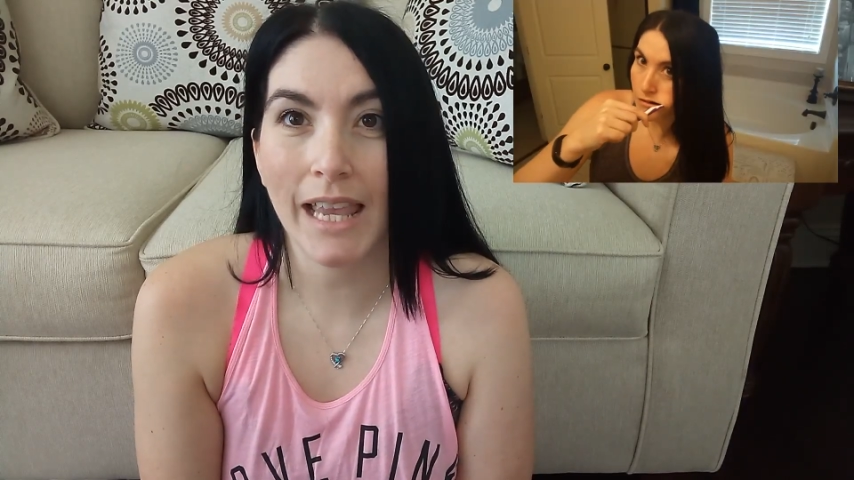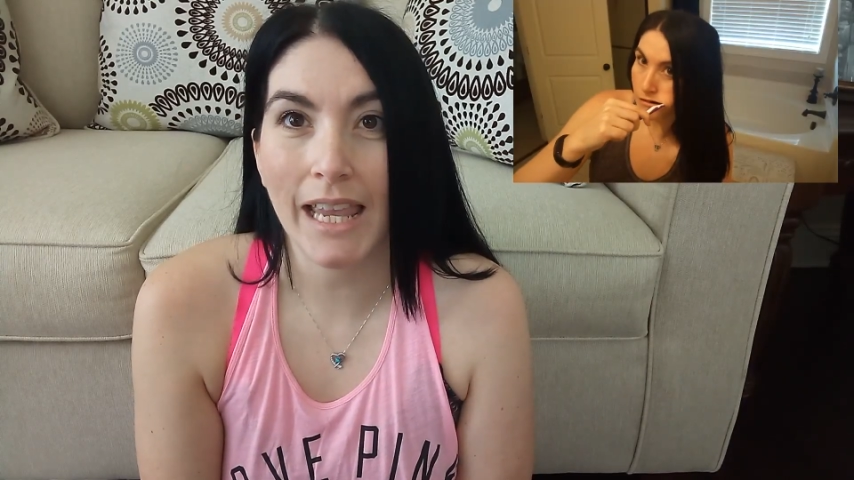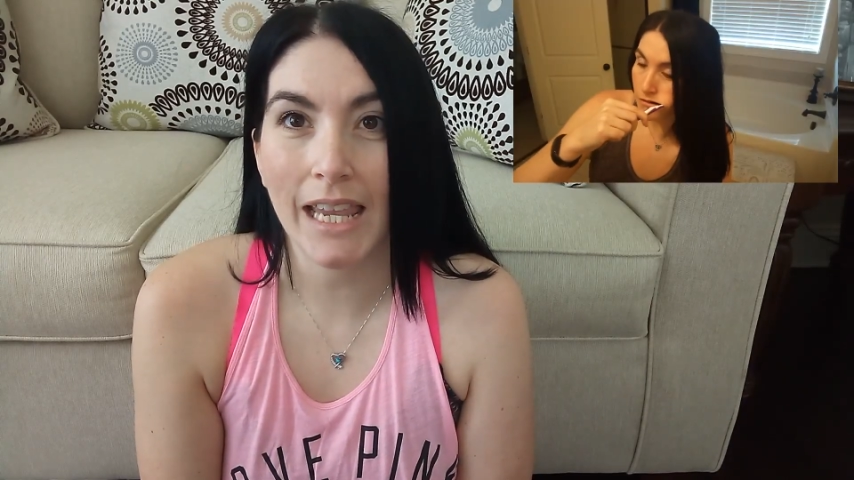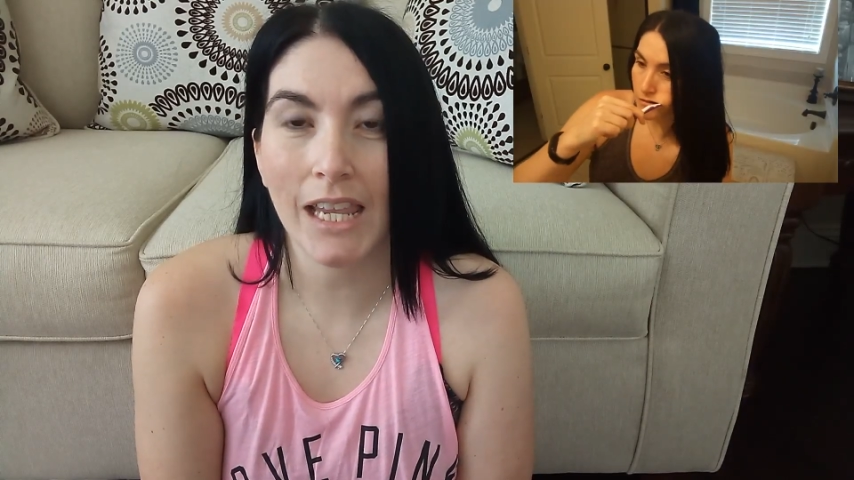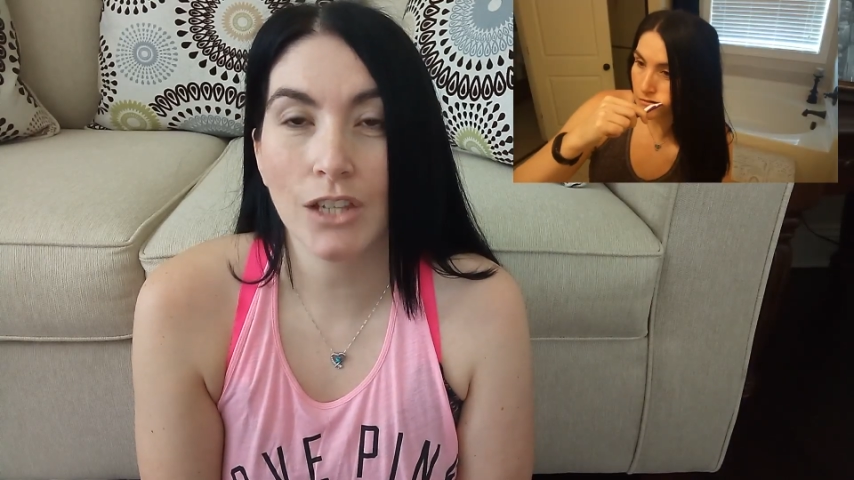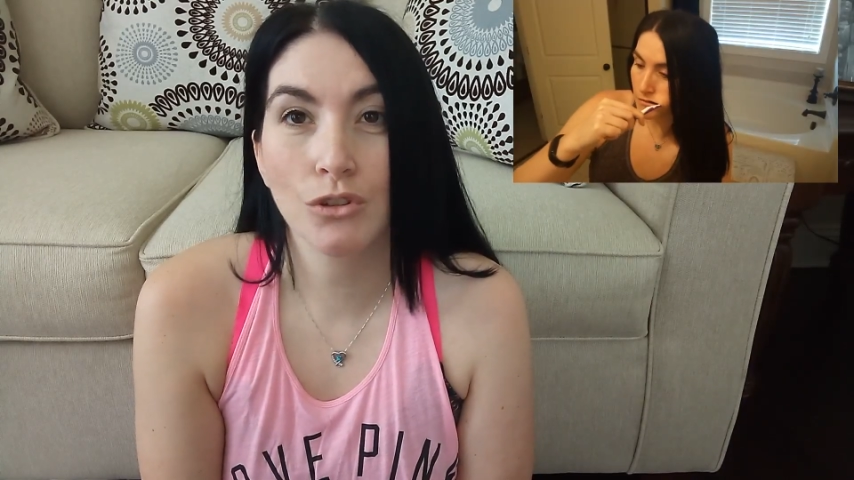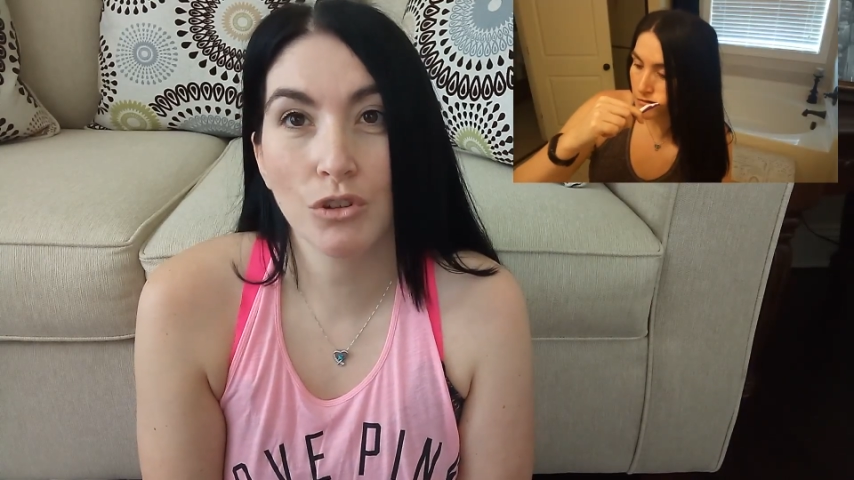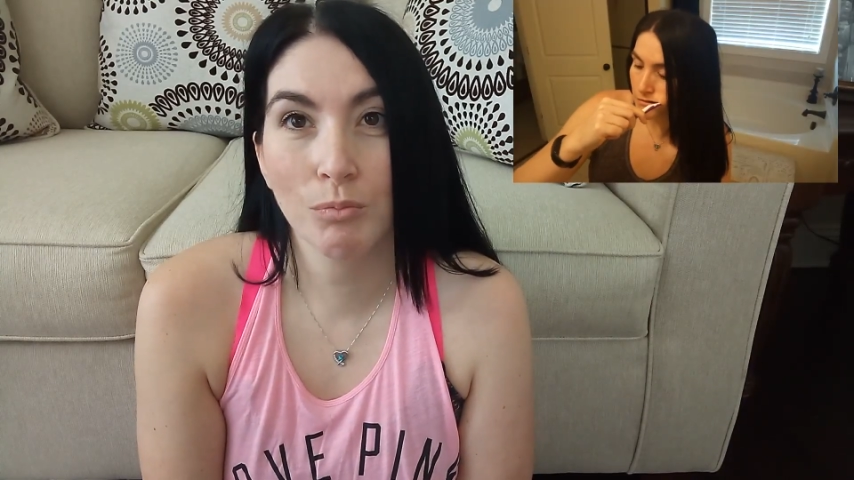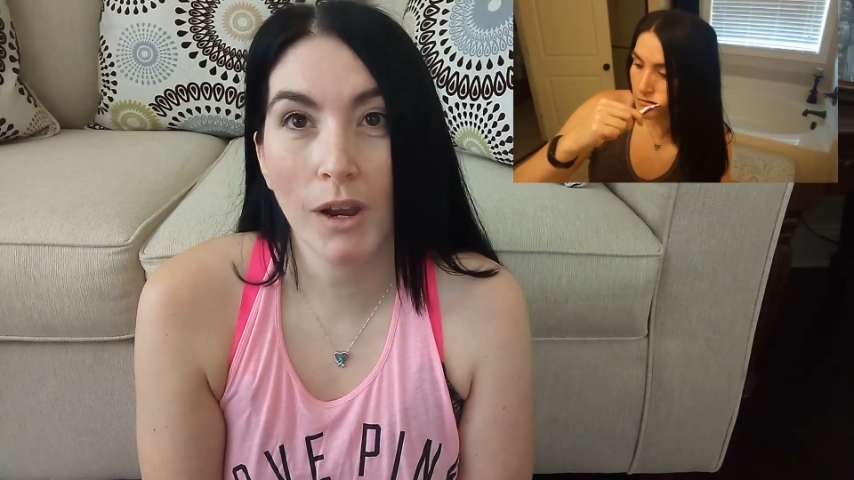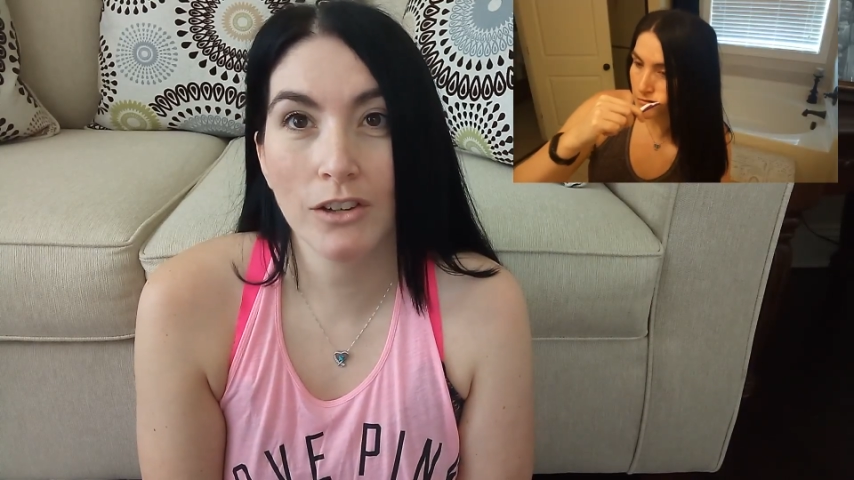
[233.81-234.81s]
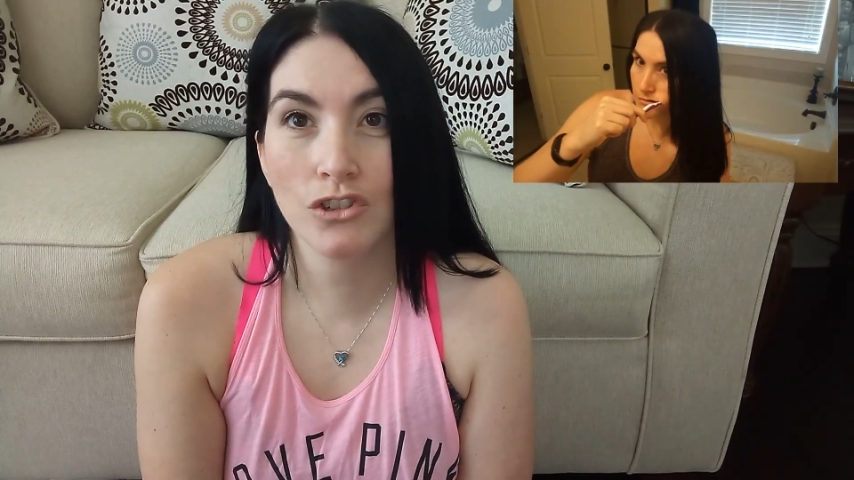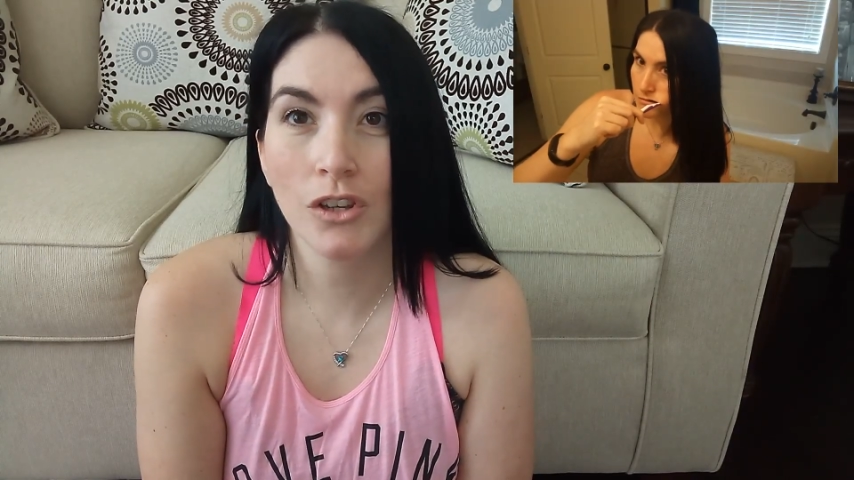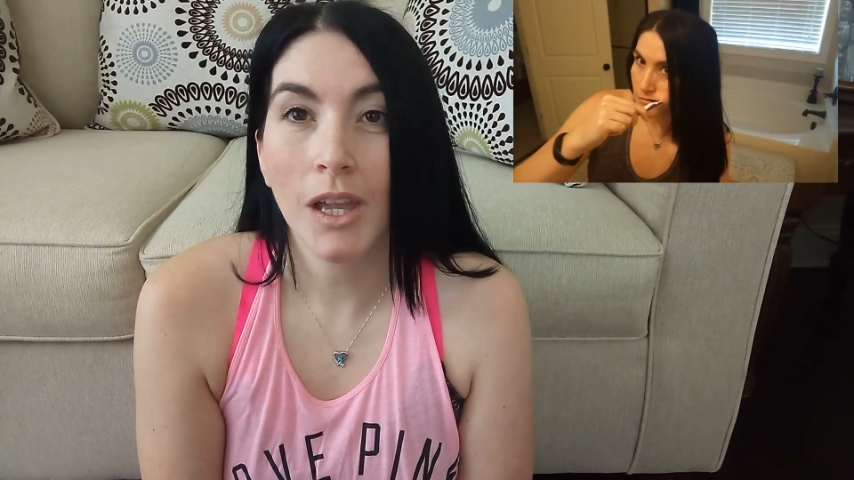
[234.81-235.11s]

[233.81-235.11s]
a toothbrush,